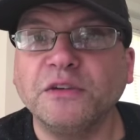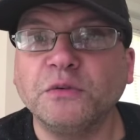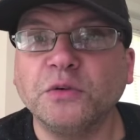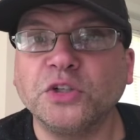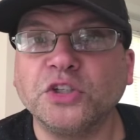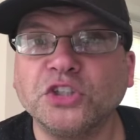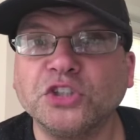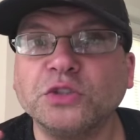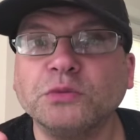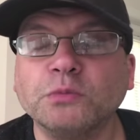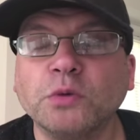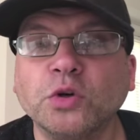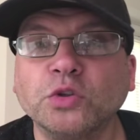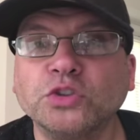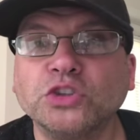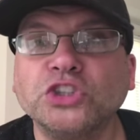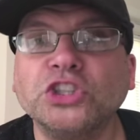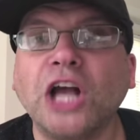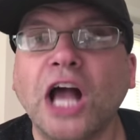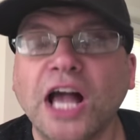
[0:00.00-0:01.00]
which is the
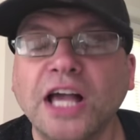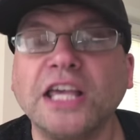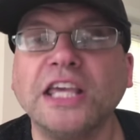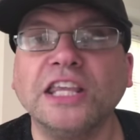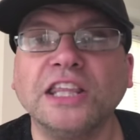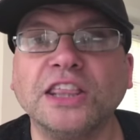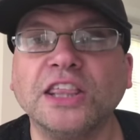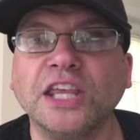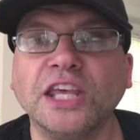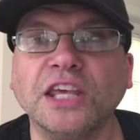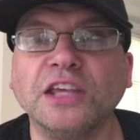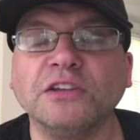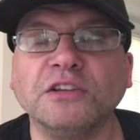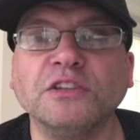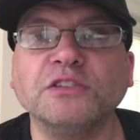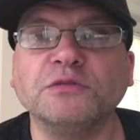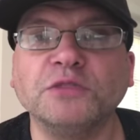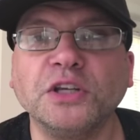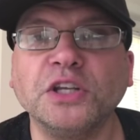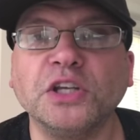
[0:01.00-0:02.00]
most shocking thing of
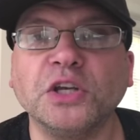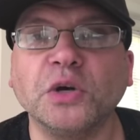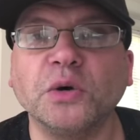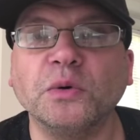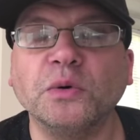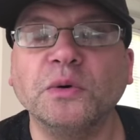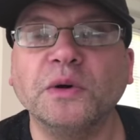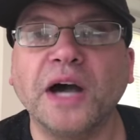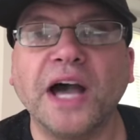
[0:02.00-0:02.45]
this video.